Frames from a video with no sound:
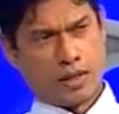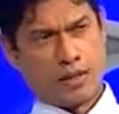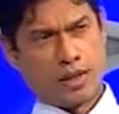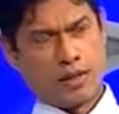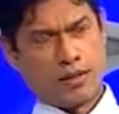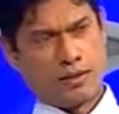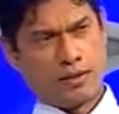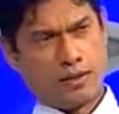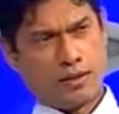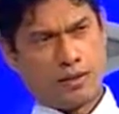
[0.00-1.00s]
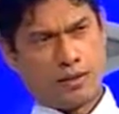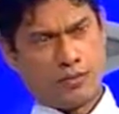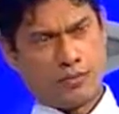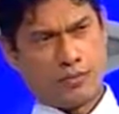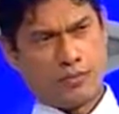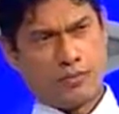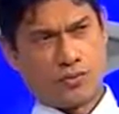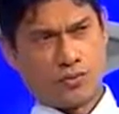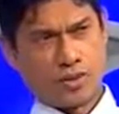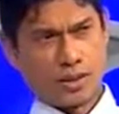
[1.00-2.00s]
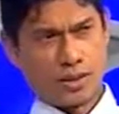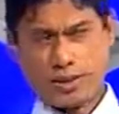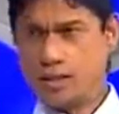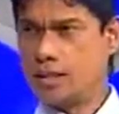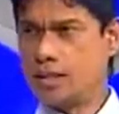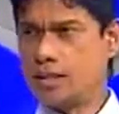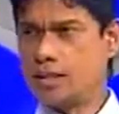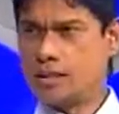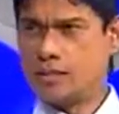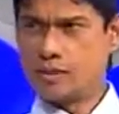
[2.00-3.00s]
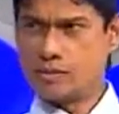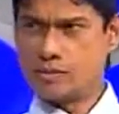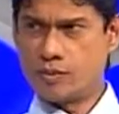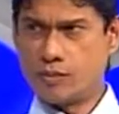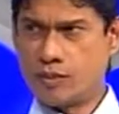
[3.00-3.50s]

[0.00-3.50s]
And you know, if you have an ulcer, then the symptoms may